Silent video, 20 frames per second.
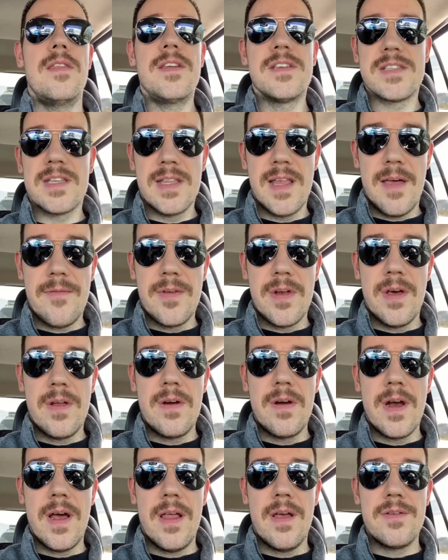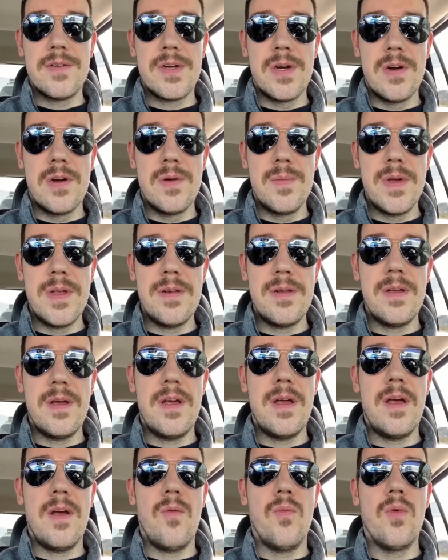This $1,100 tournament
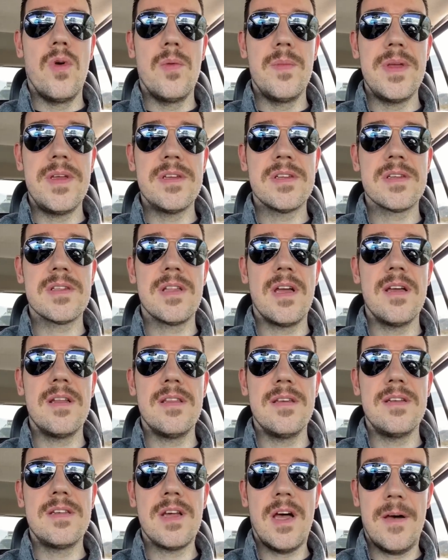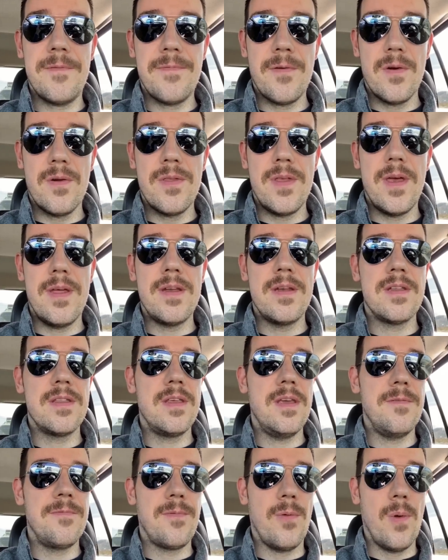will be slightly tougher than
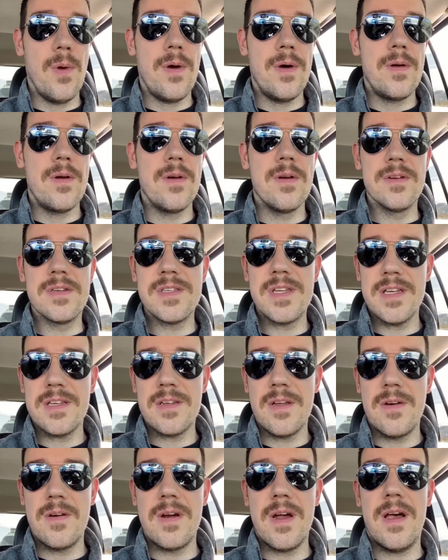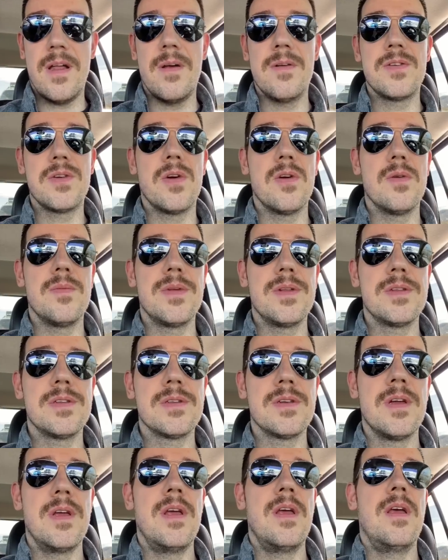the $400 or $600
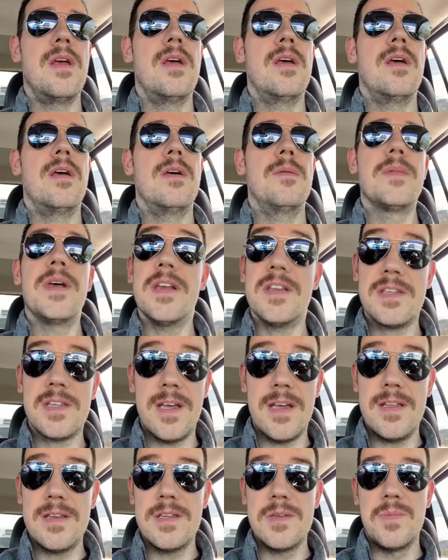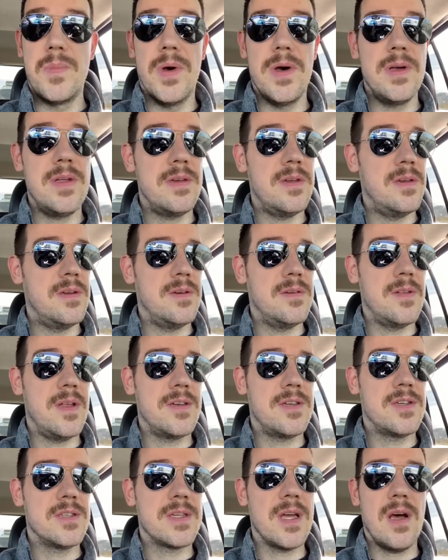tournaments. Makes sense, but you know,
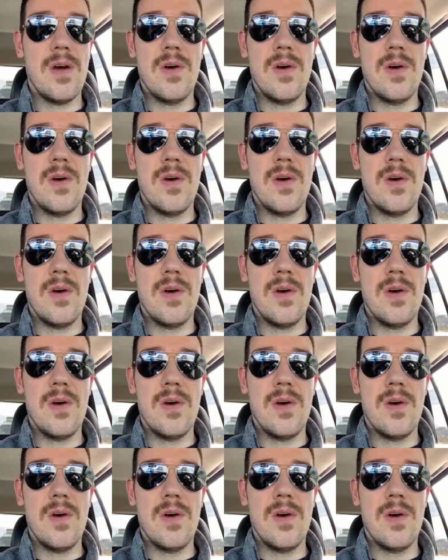that's just